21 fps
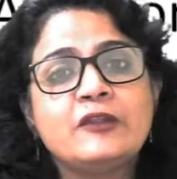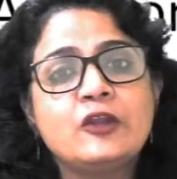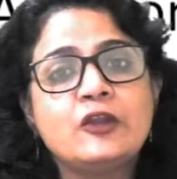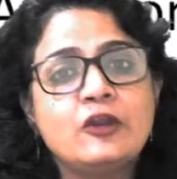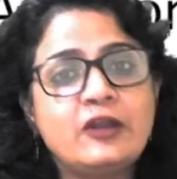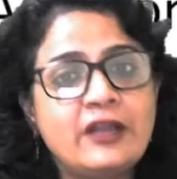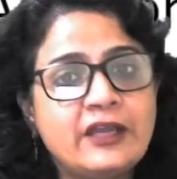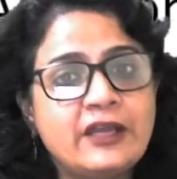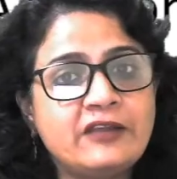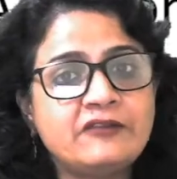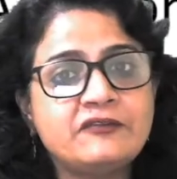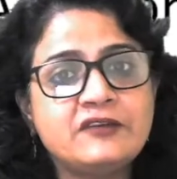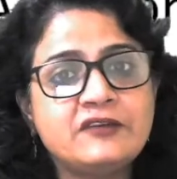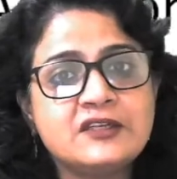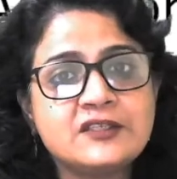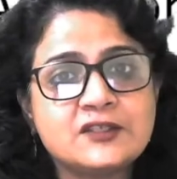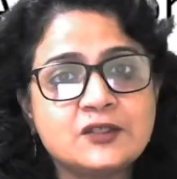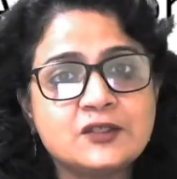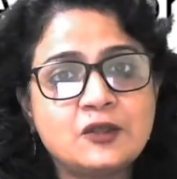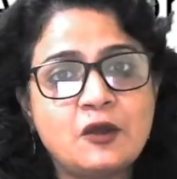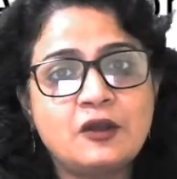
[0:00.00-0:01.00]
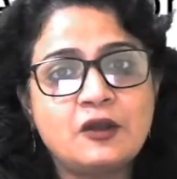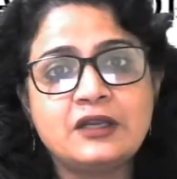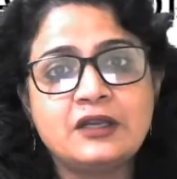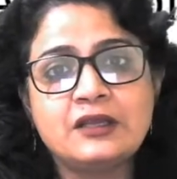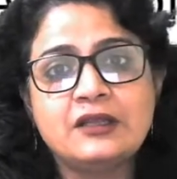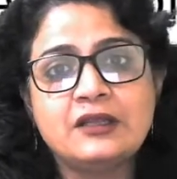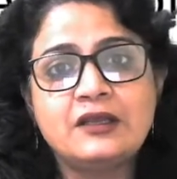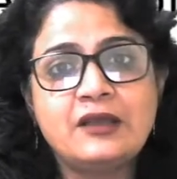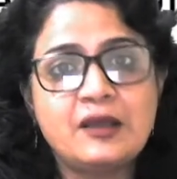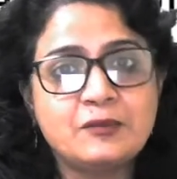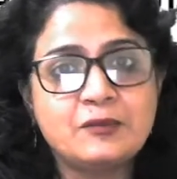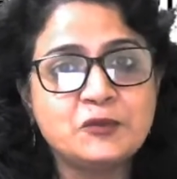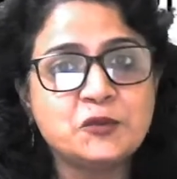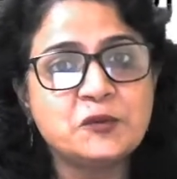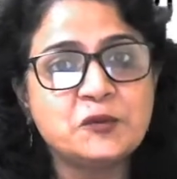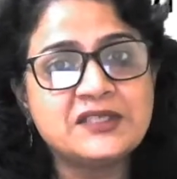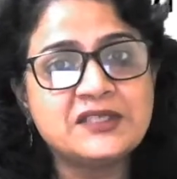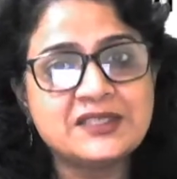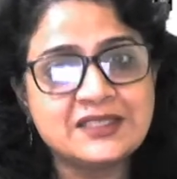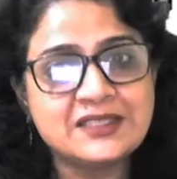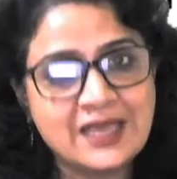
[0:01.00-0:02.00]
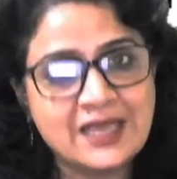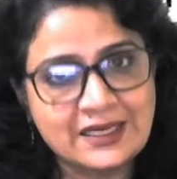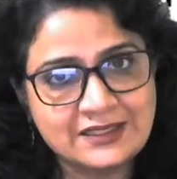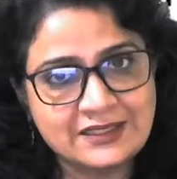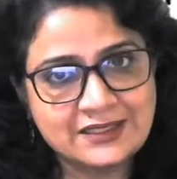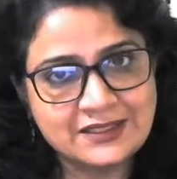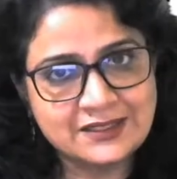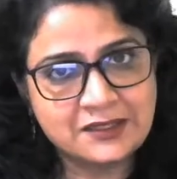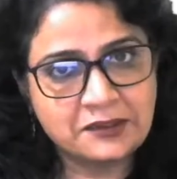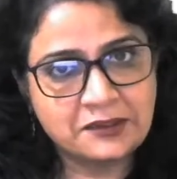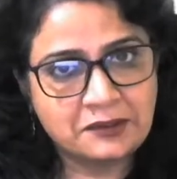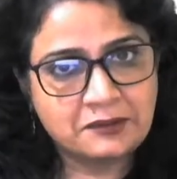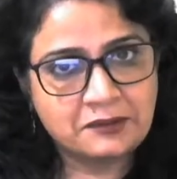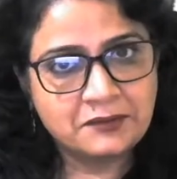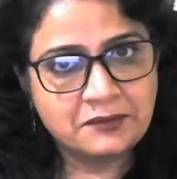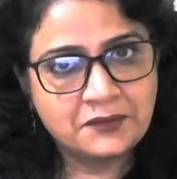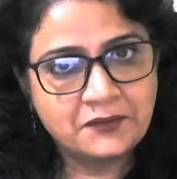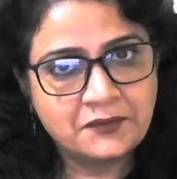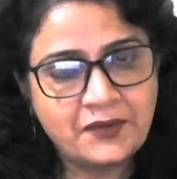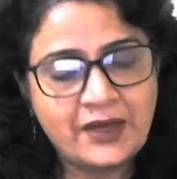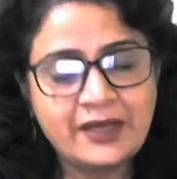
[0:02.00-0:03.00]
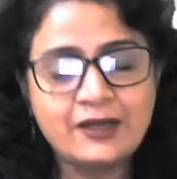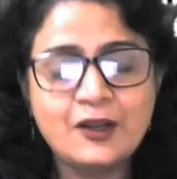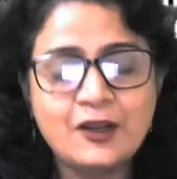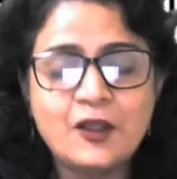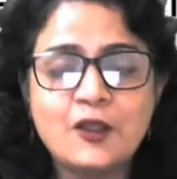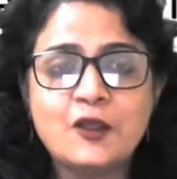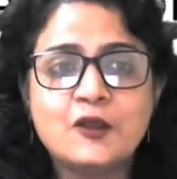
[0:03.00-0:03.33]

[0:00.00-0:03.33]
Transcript: your life does not come to a standstill, right?